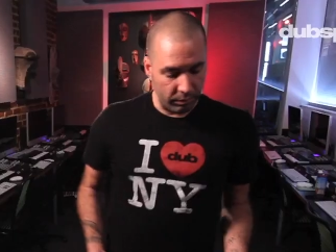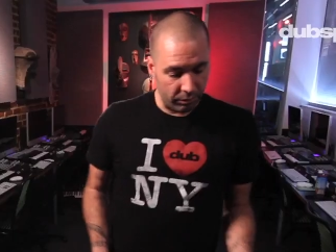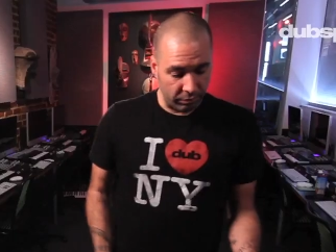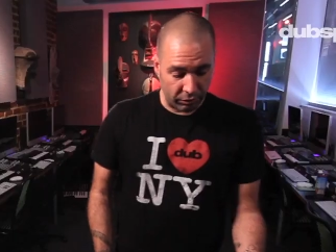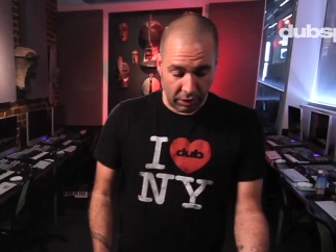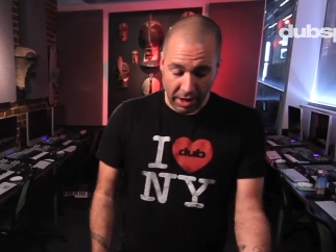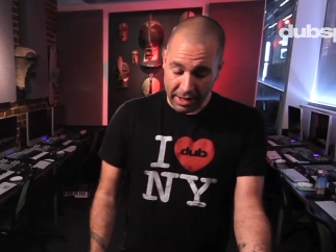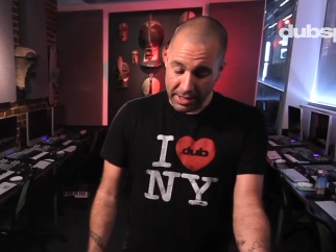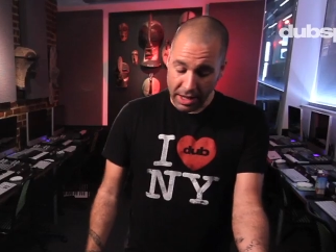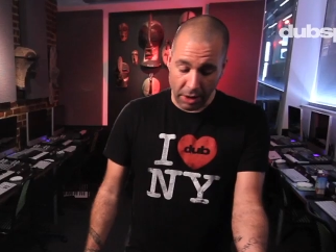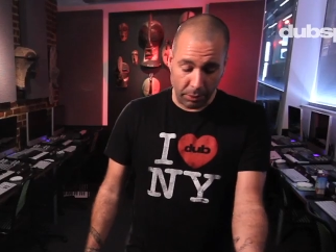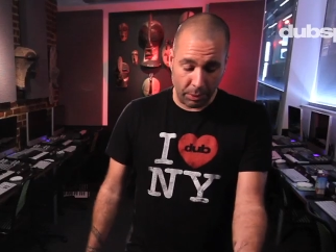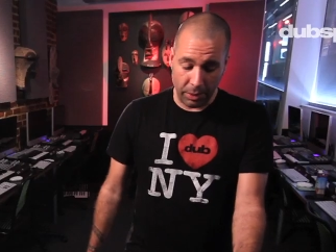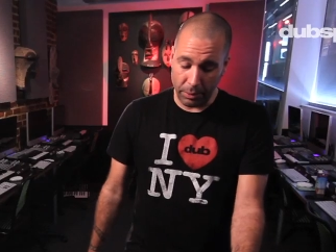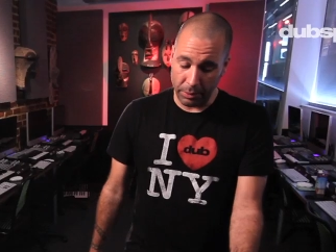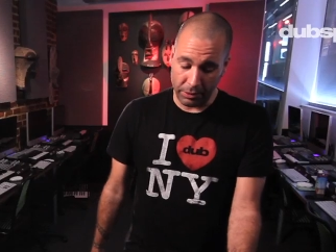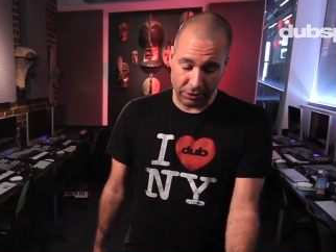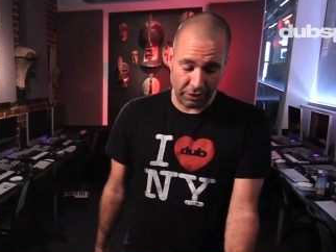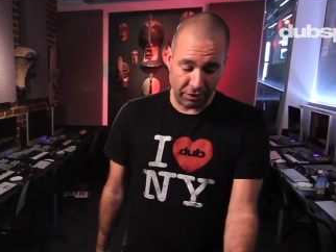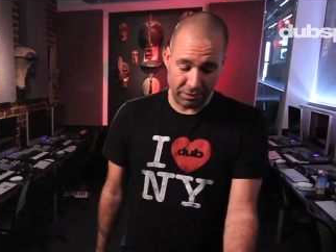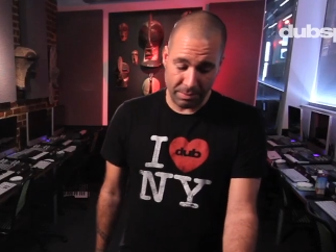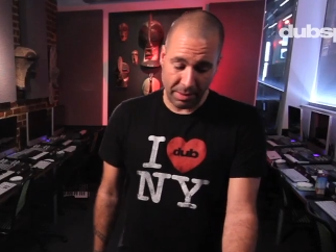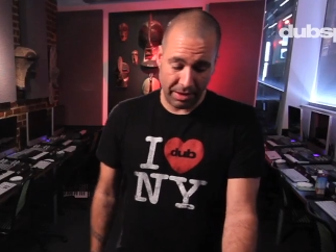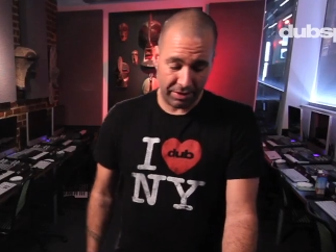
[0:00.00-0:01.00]
right now we were
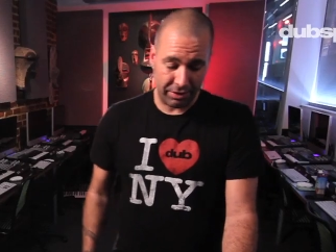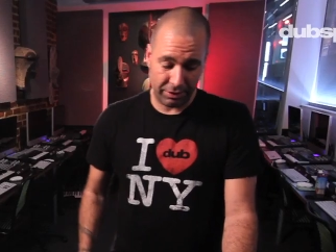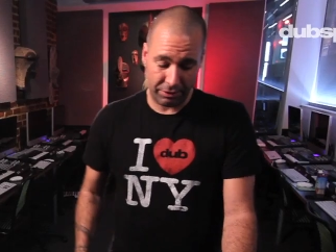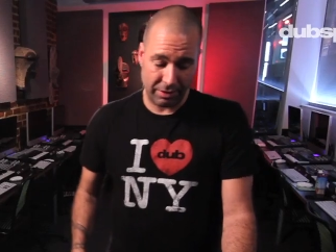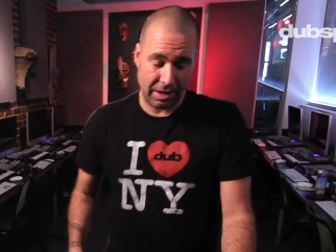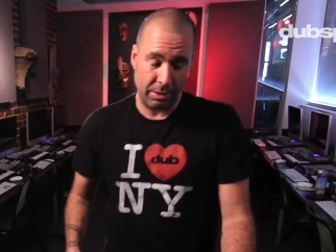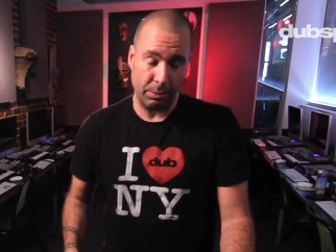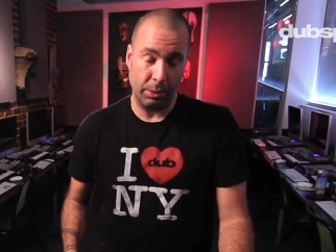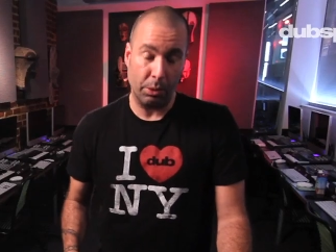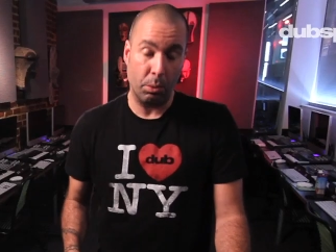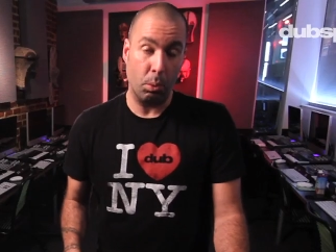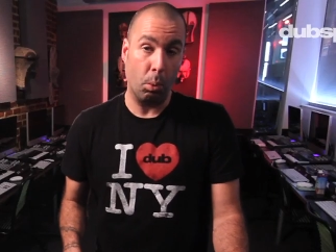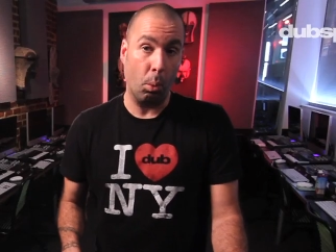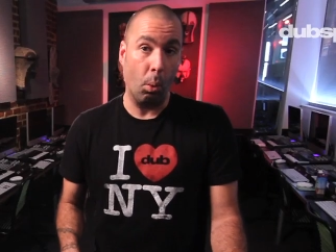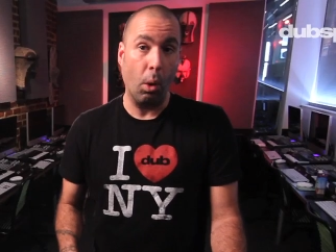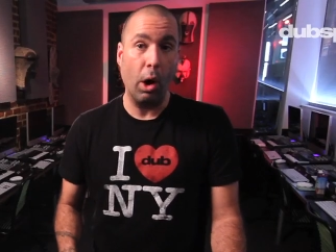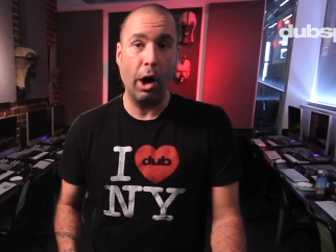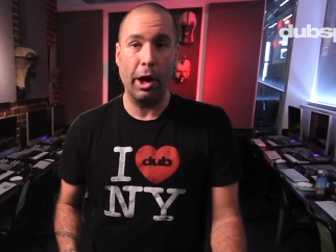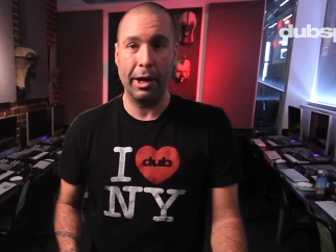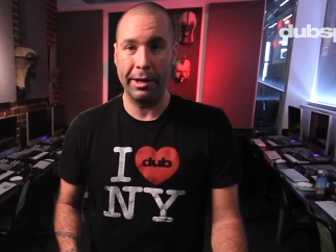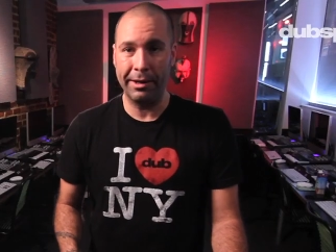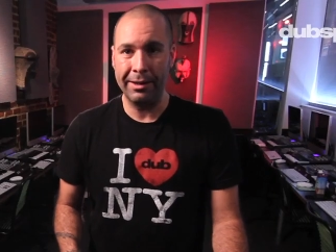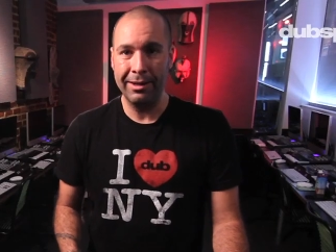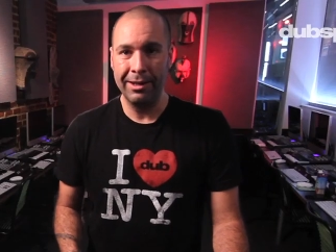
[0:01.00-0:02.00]
just messing around with
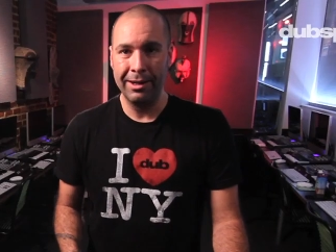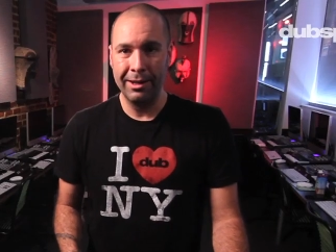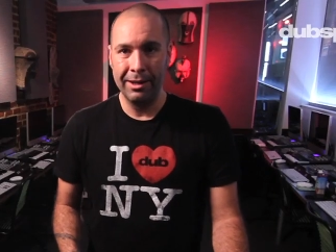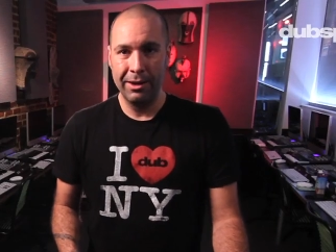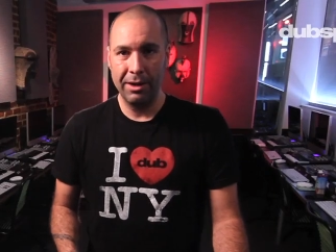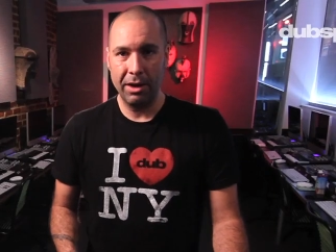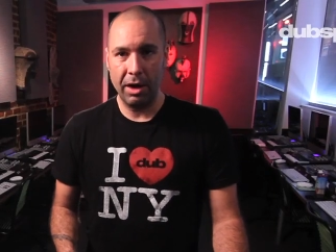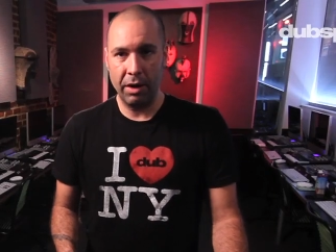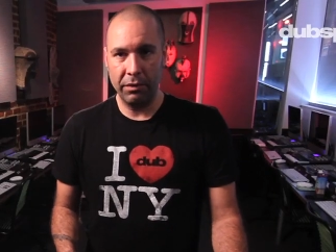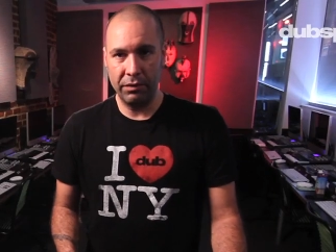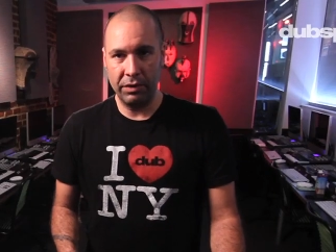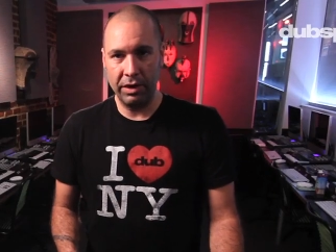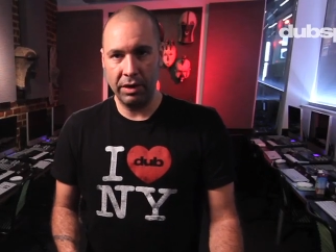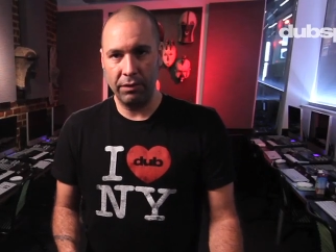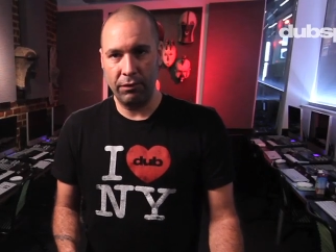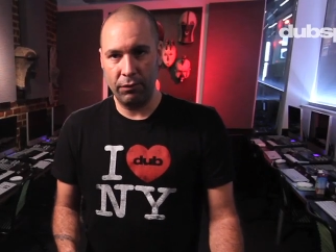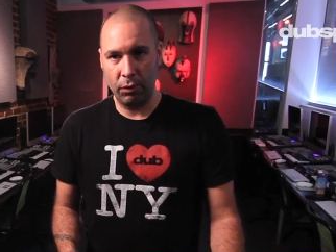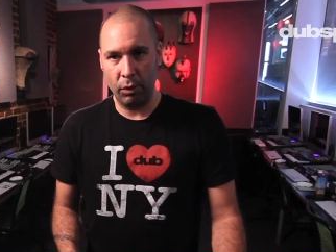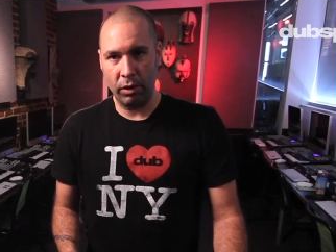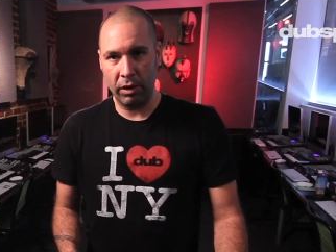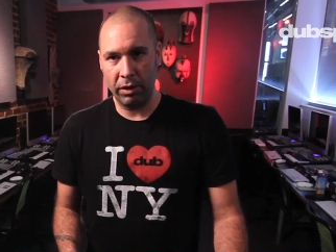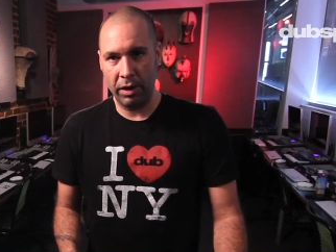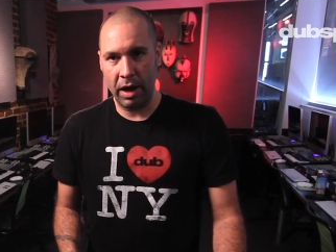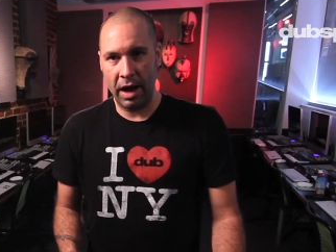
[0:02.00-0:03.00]
one of the
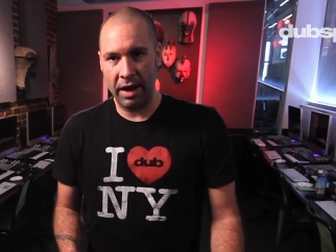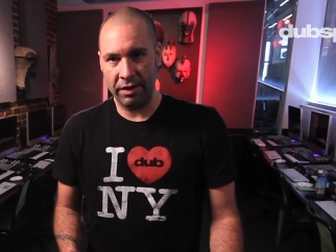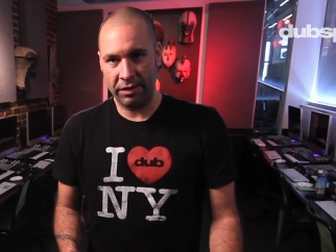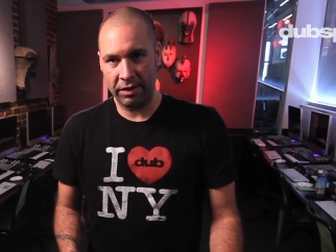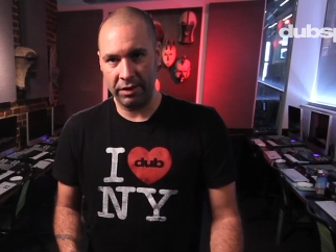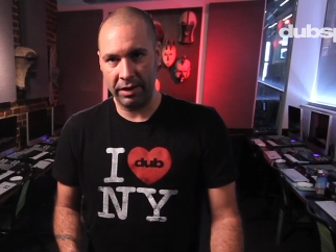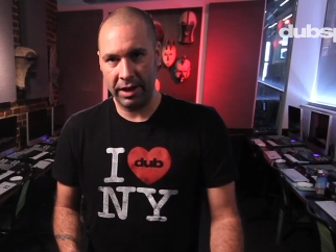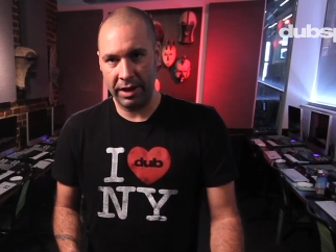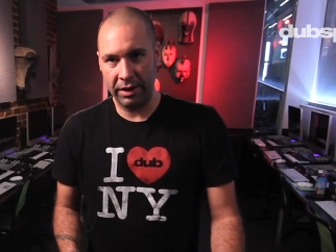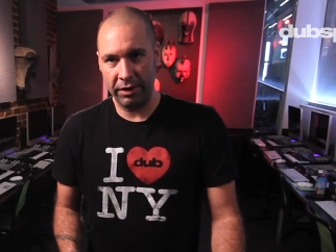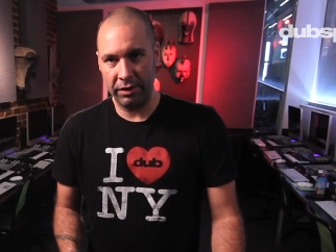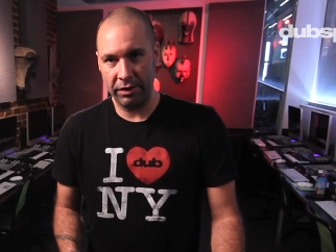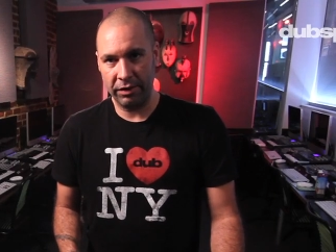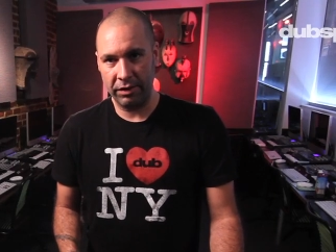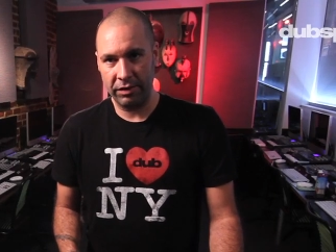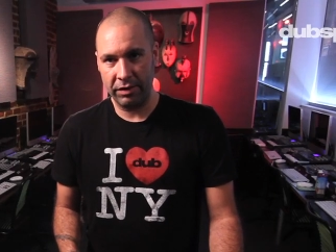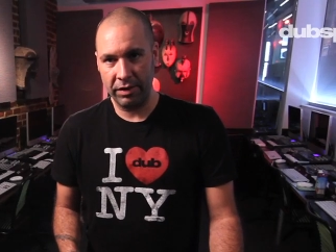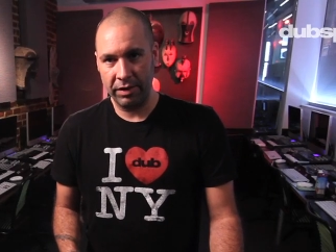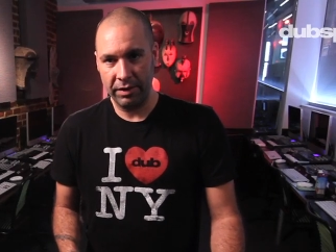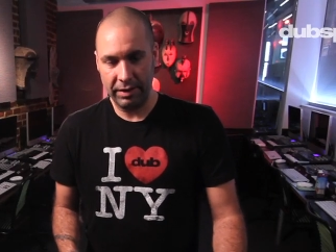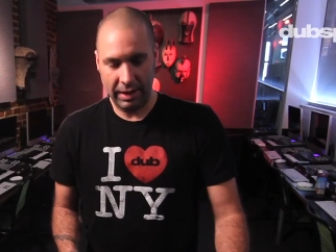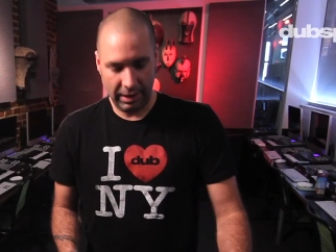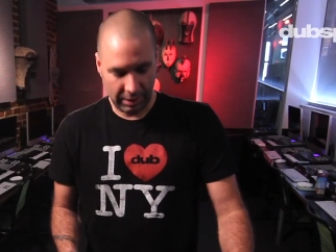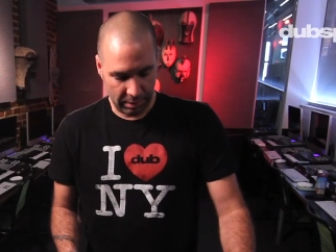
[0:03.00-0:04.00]
four oscillators
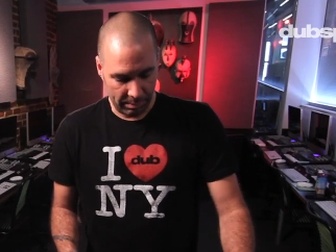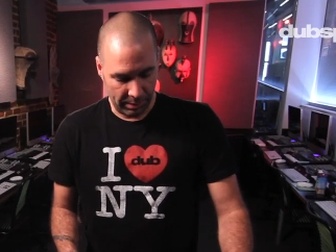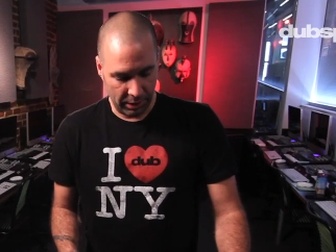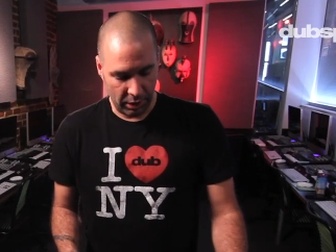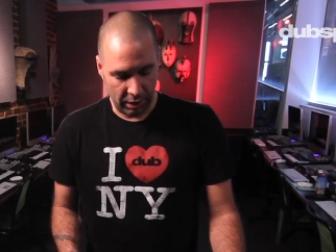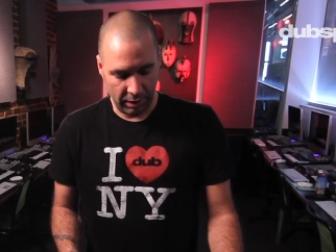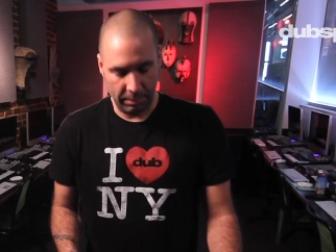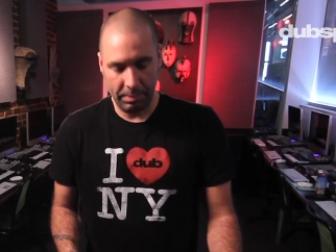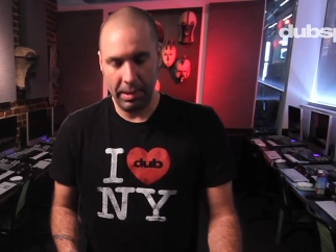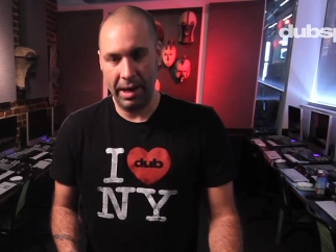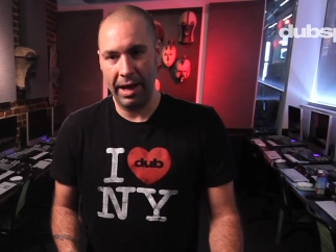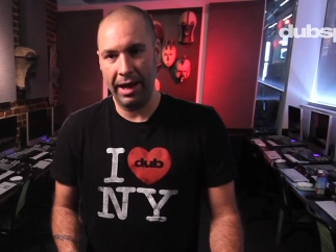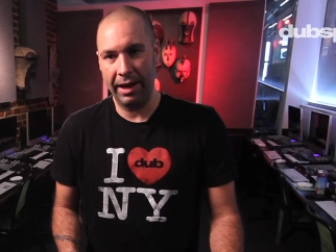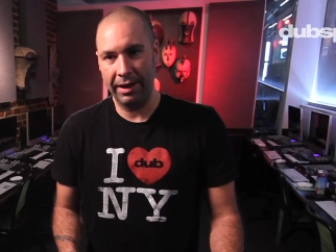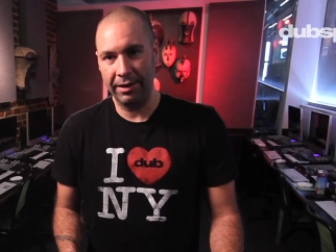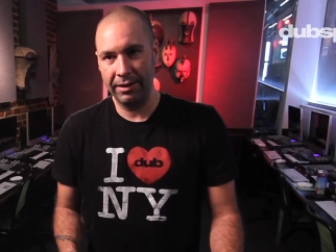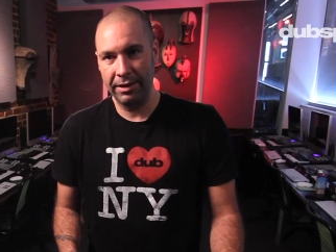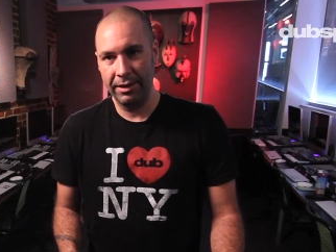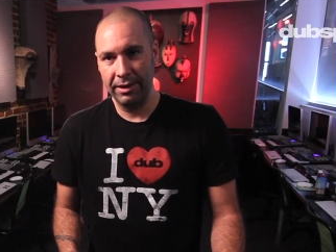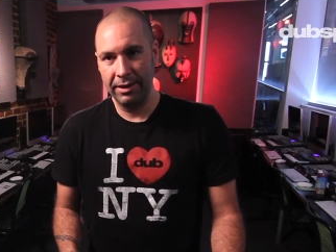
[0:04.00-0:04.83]
that could be on a pad.